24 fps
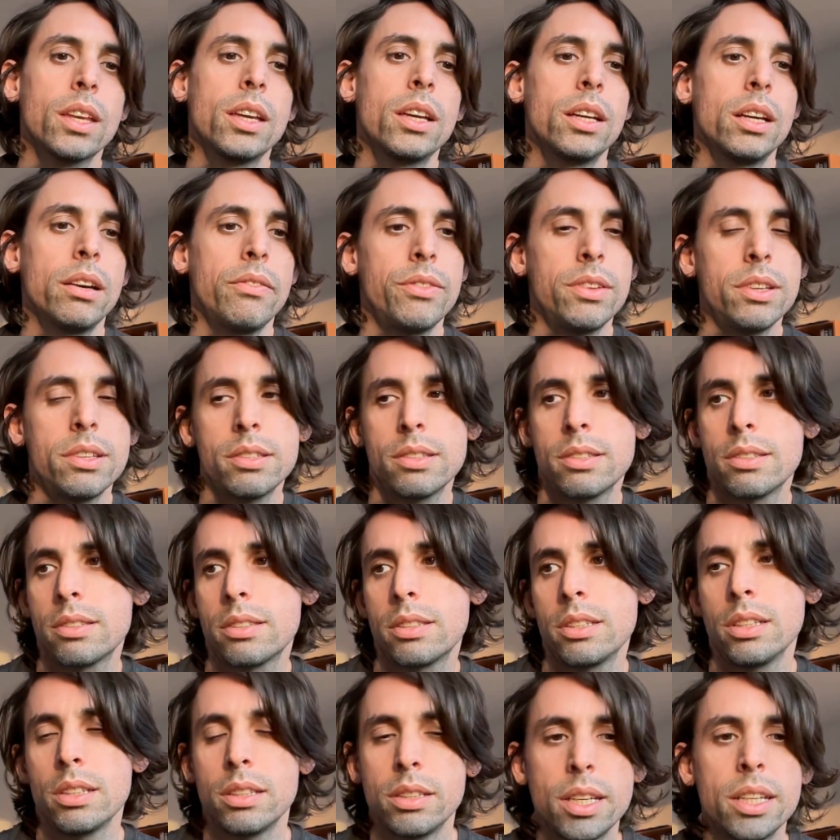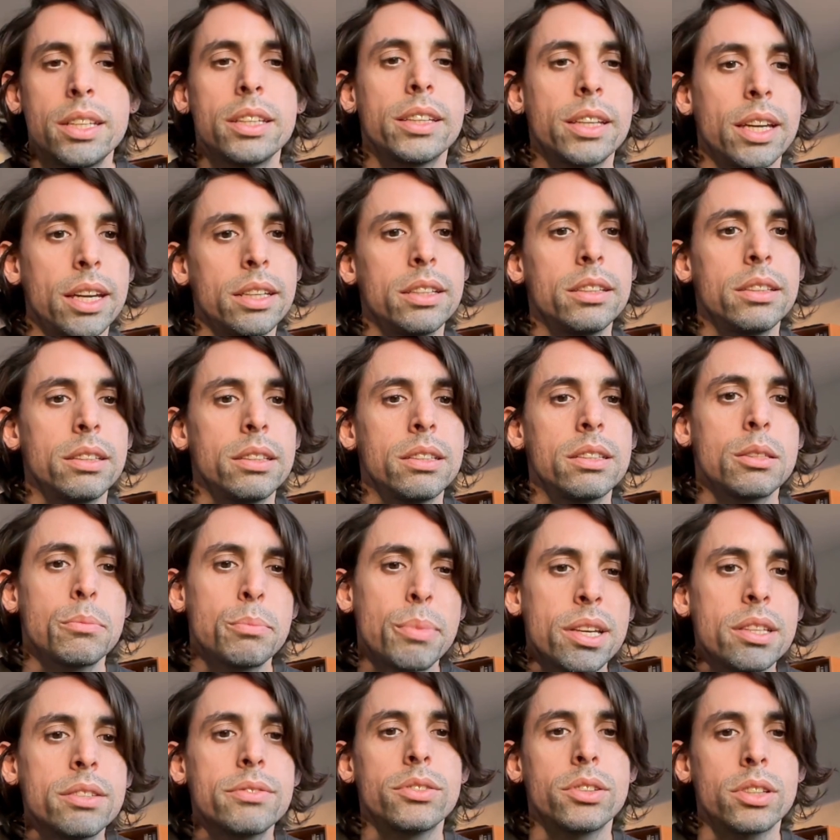Have this dedicated
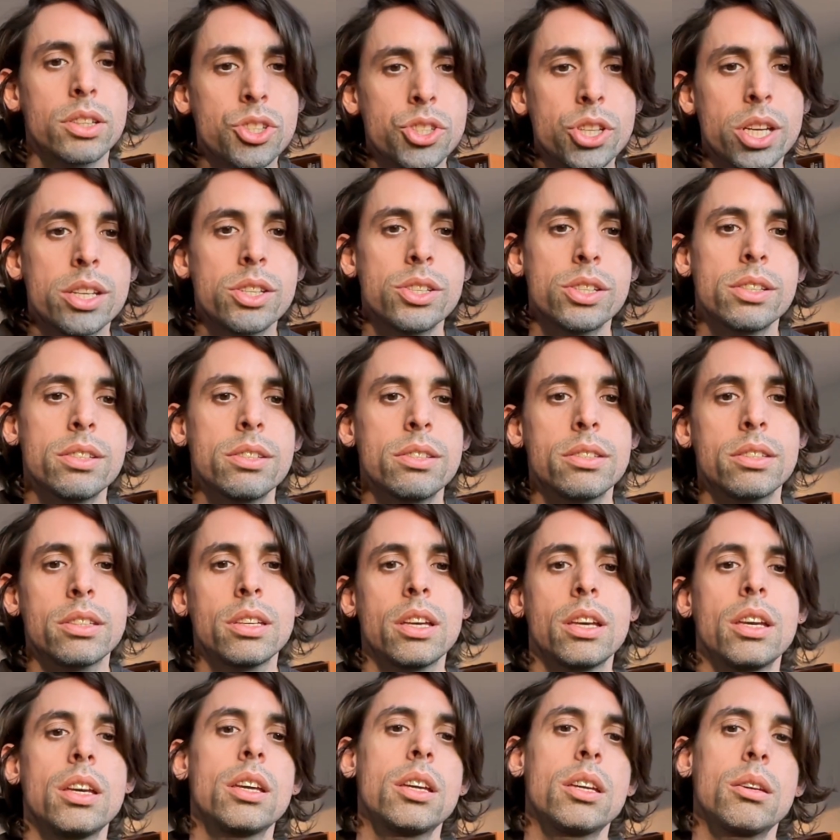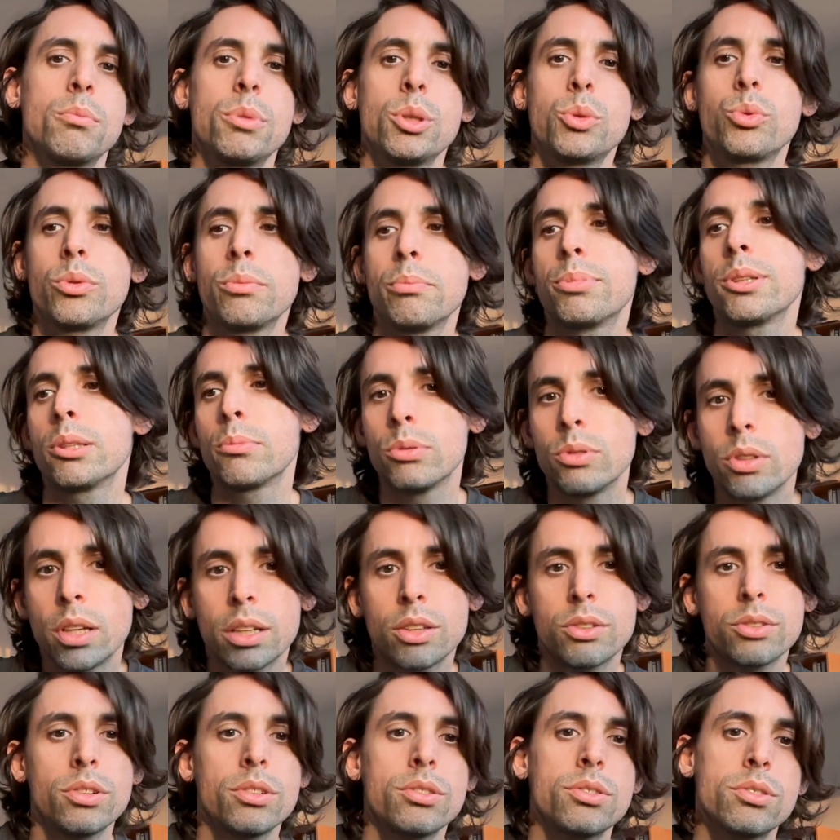space for exchanges between people
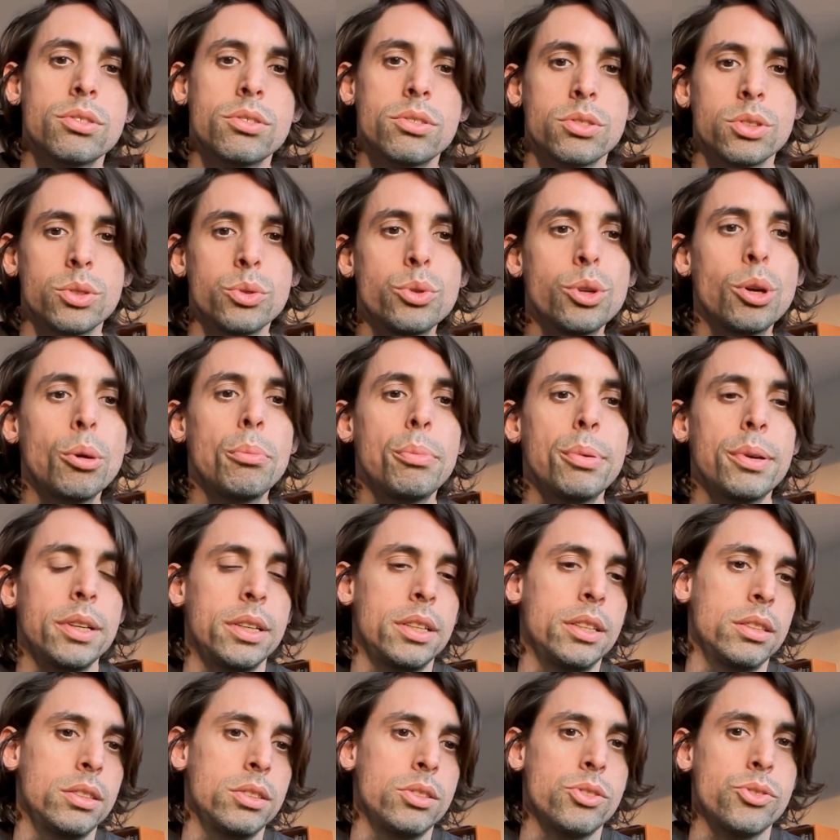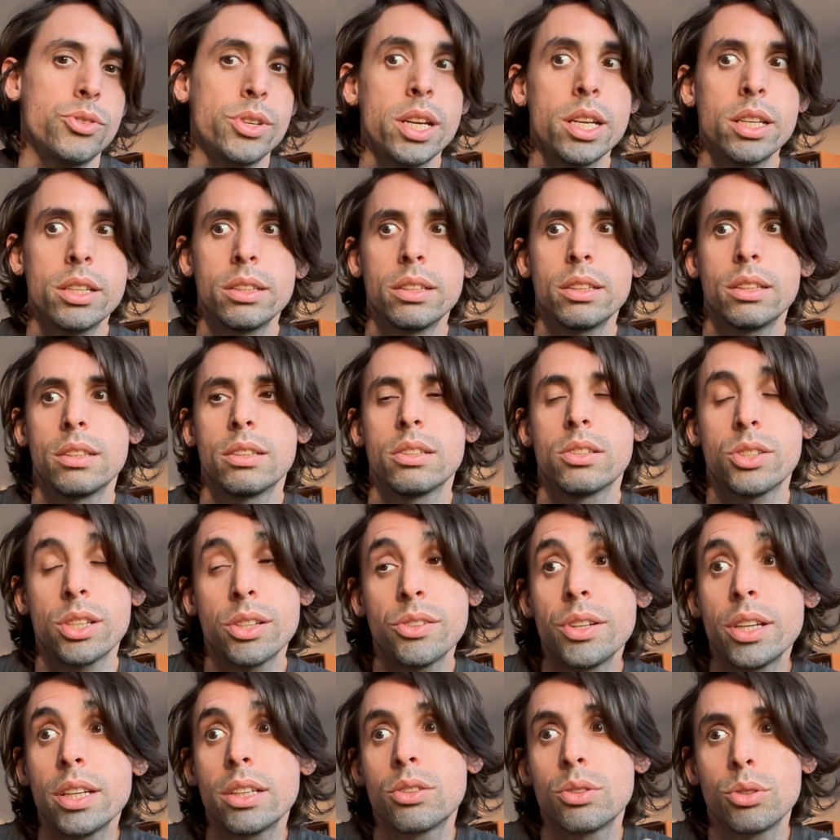across Europe and trying to
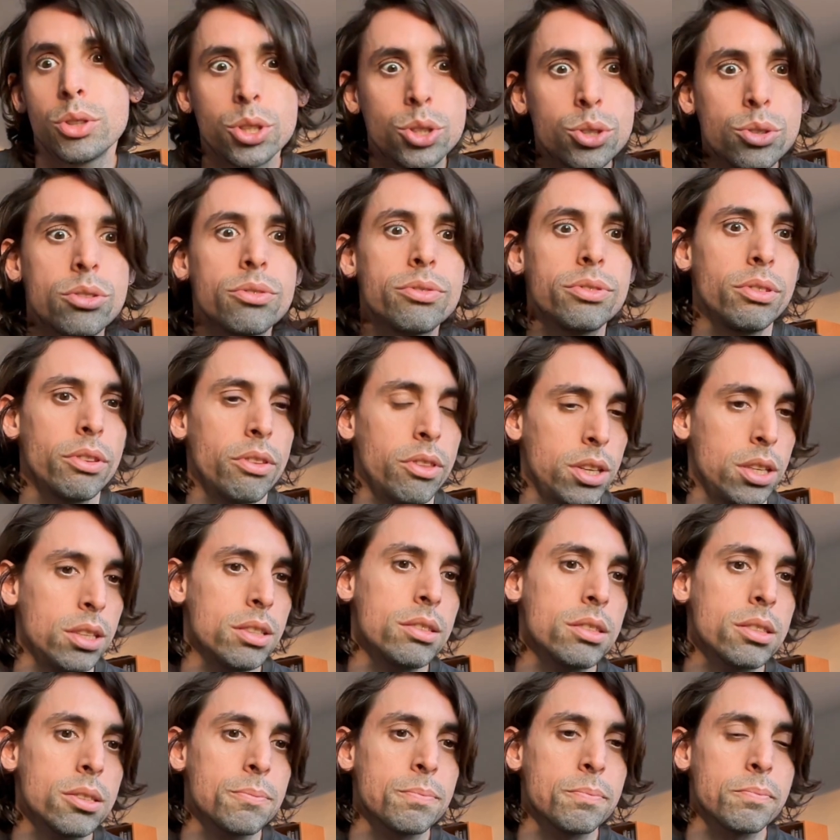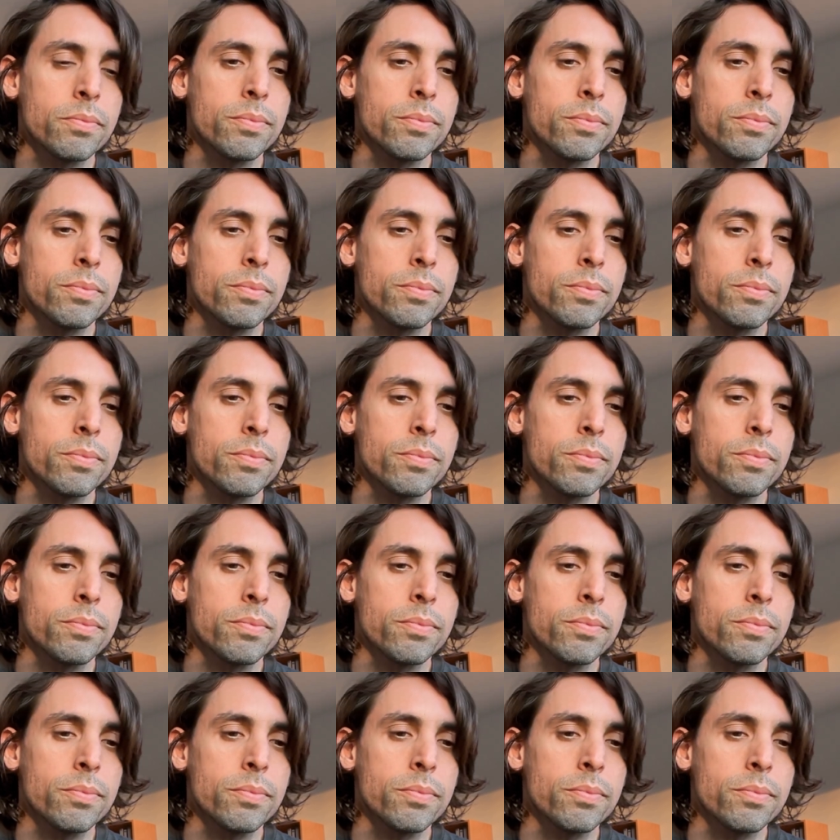generate useful things.